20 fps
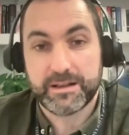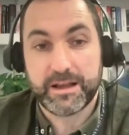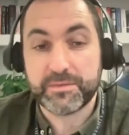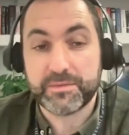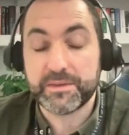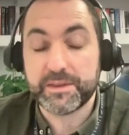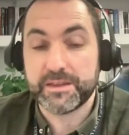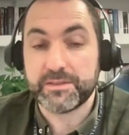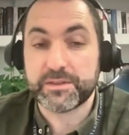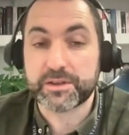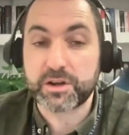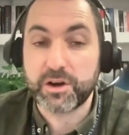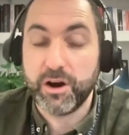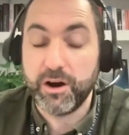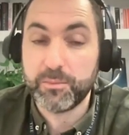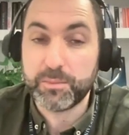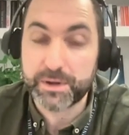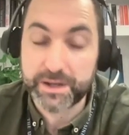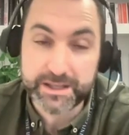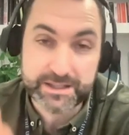And the
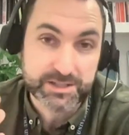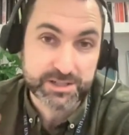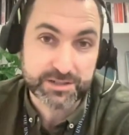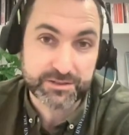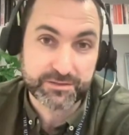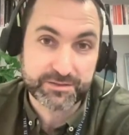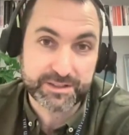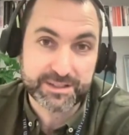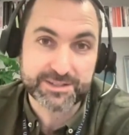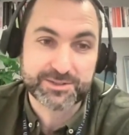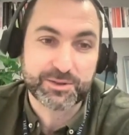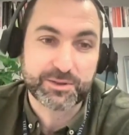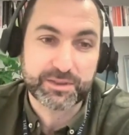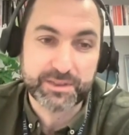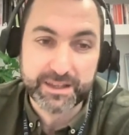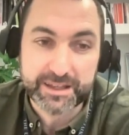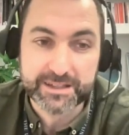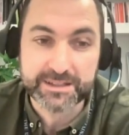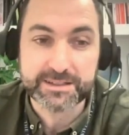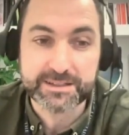combination of these two
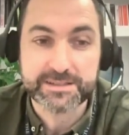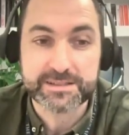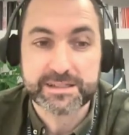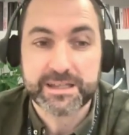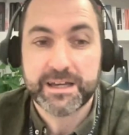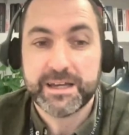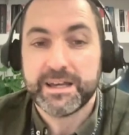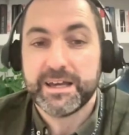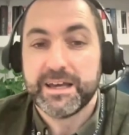things